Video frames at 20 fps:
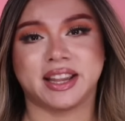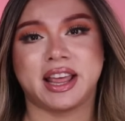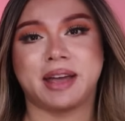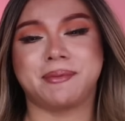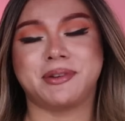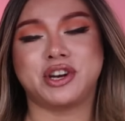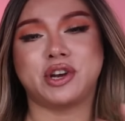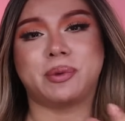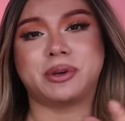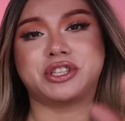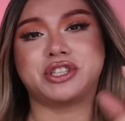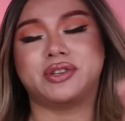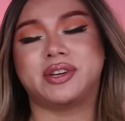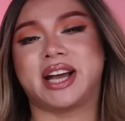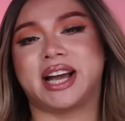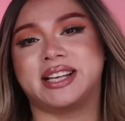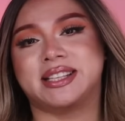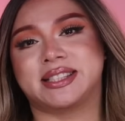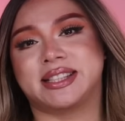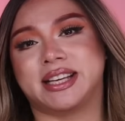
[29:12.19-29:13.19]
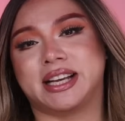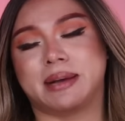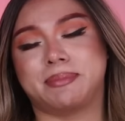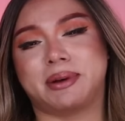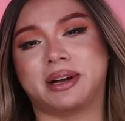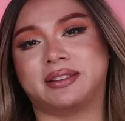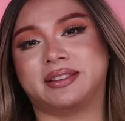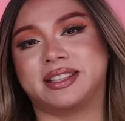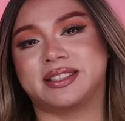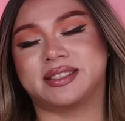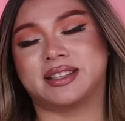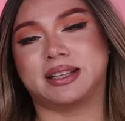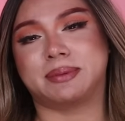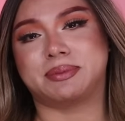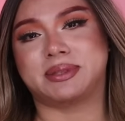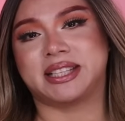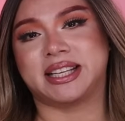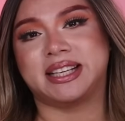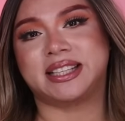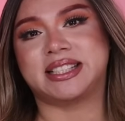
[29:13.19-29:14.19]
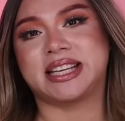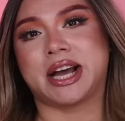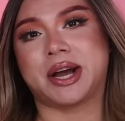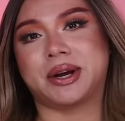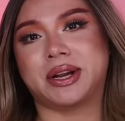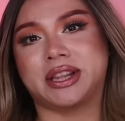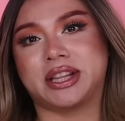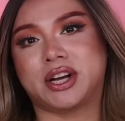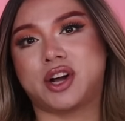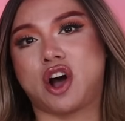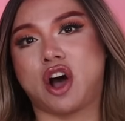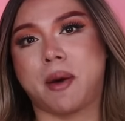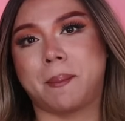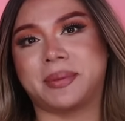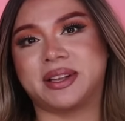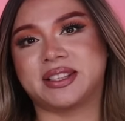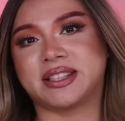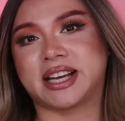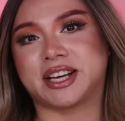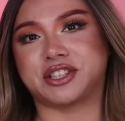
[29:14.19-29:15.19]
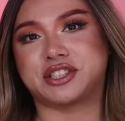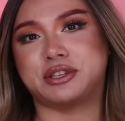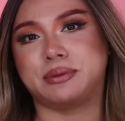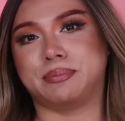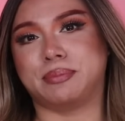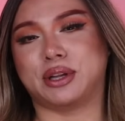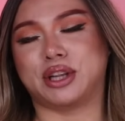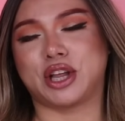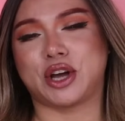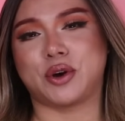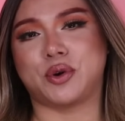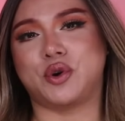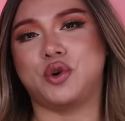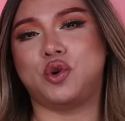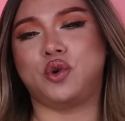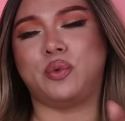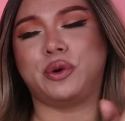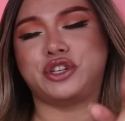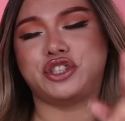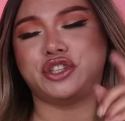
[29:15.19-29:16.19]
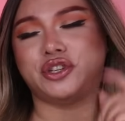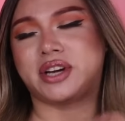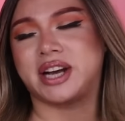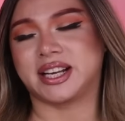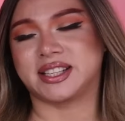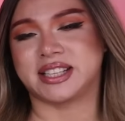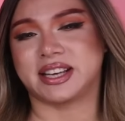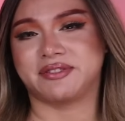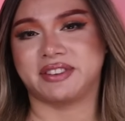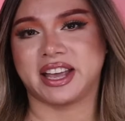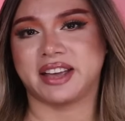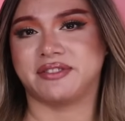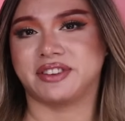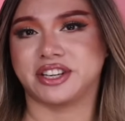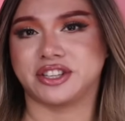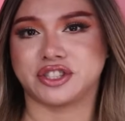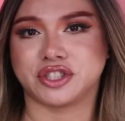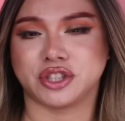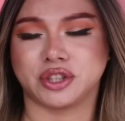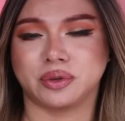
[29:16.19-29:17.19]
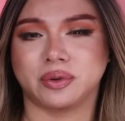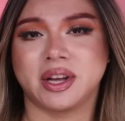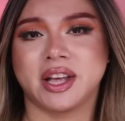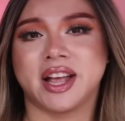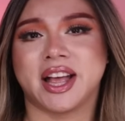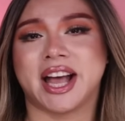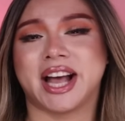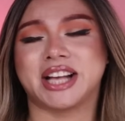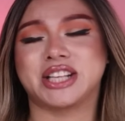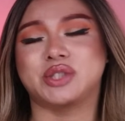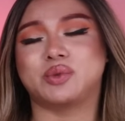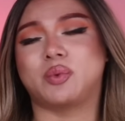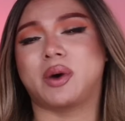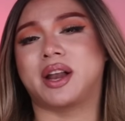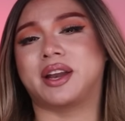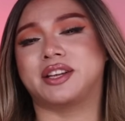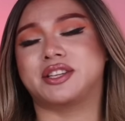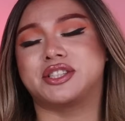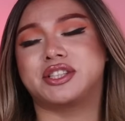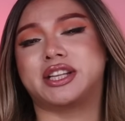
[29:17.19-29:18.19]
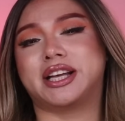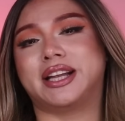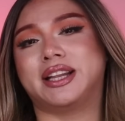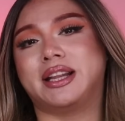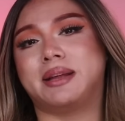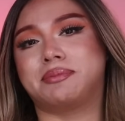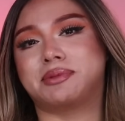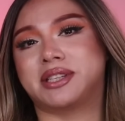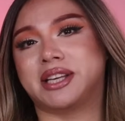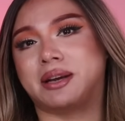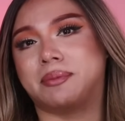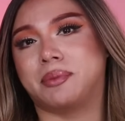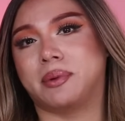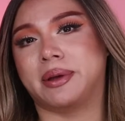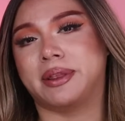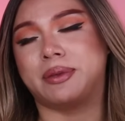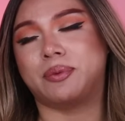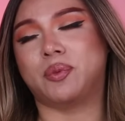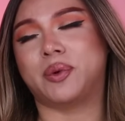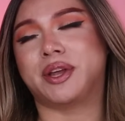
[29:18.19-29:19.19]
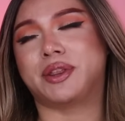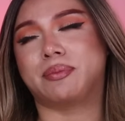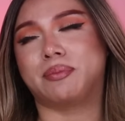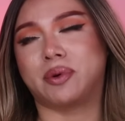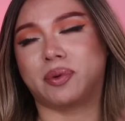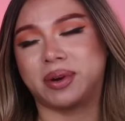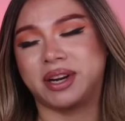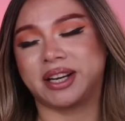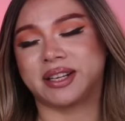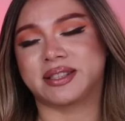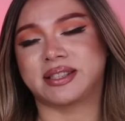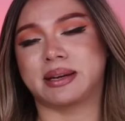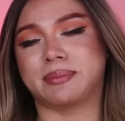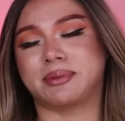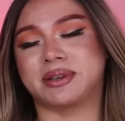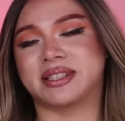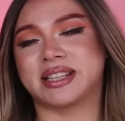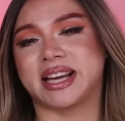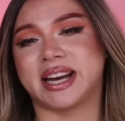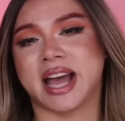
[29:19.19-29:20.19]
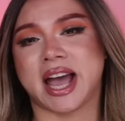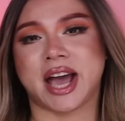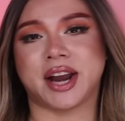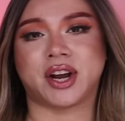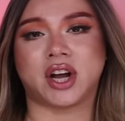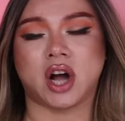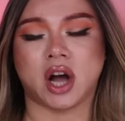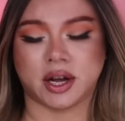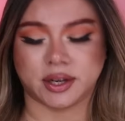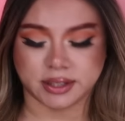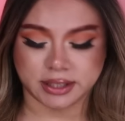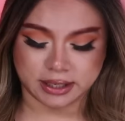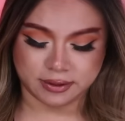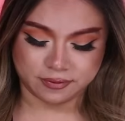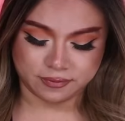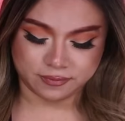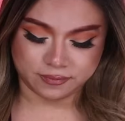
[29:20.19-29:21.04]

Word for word: Let me know what you guys think about this lip sync down in the comment section below. Who would you guys have given it to, as well as that lip sync with with Marina Summers and Hannah Conda?